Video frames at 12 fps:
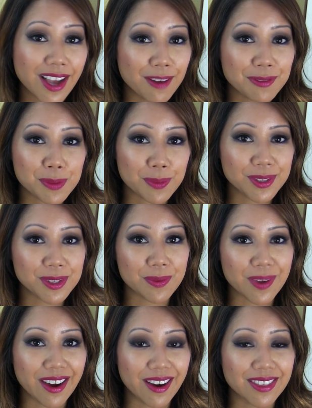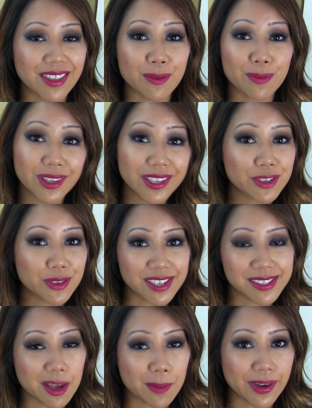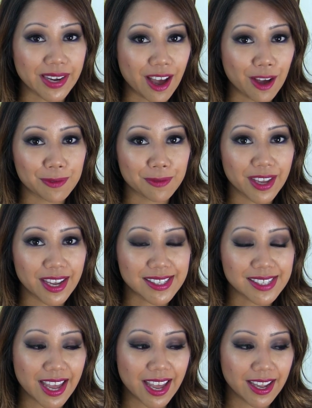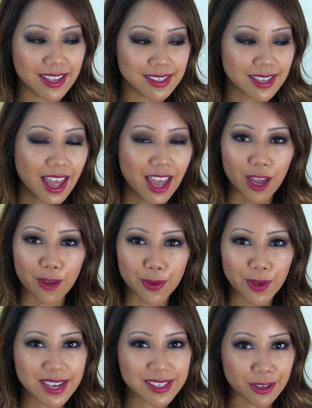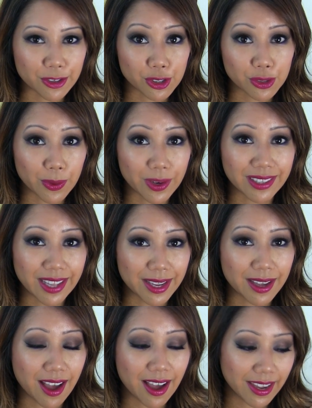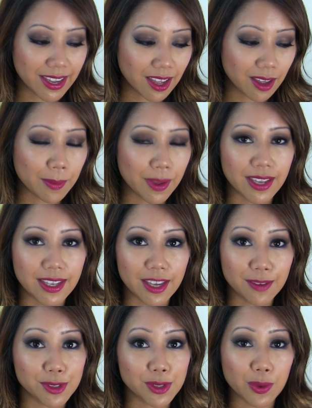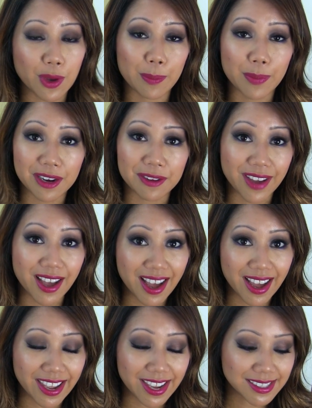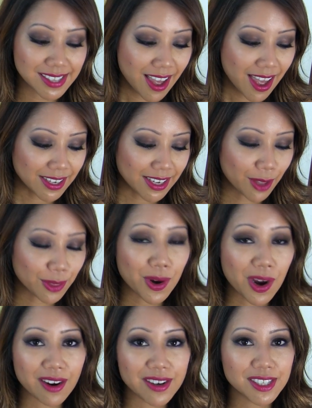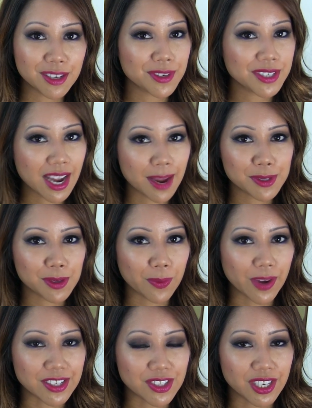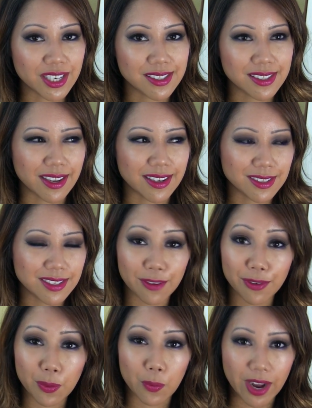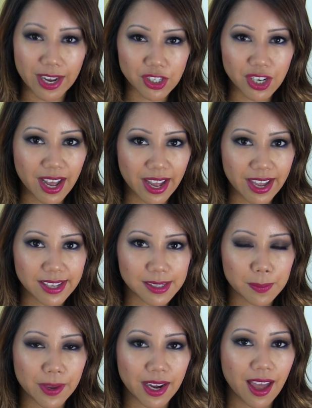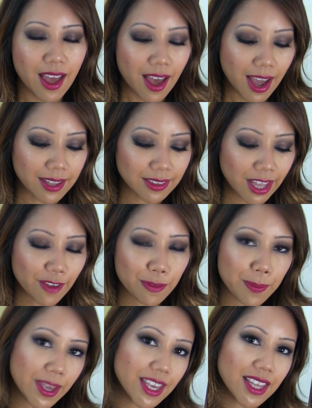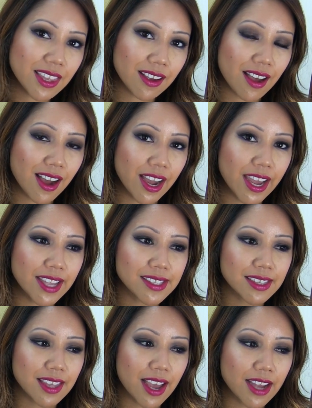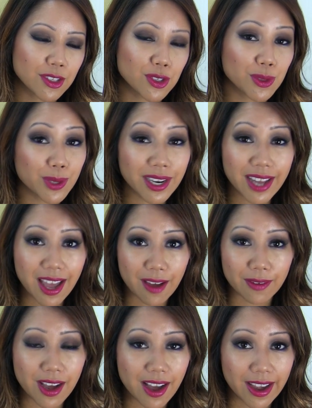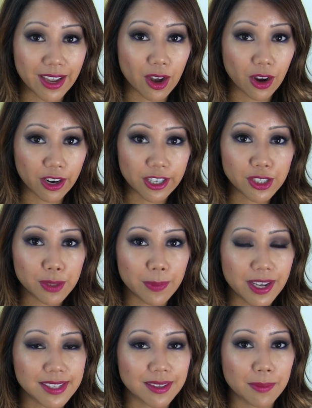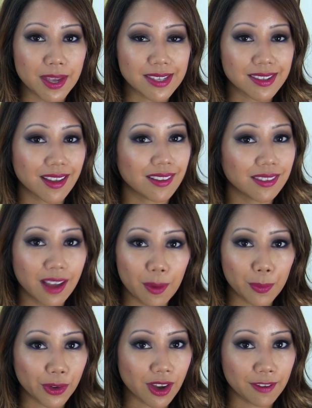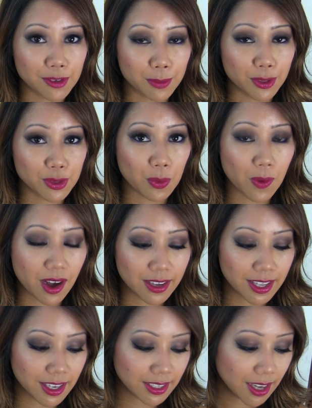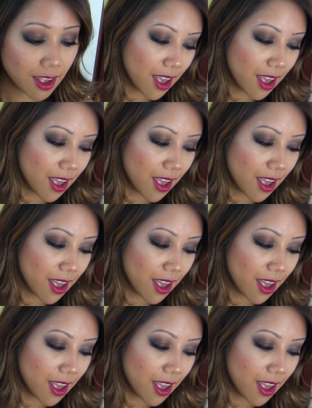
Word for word: comfortable to wear. They really dress up an outfit, and if you guys are short like I am, it gives you a bit of a height. Now there are different types of wedges, like different wedge heights, but I love picking the kinds that do not have a high arch because it makes it a lot more comfortable to walk in.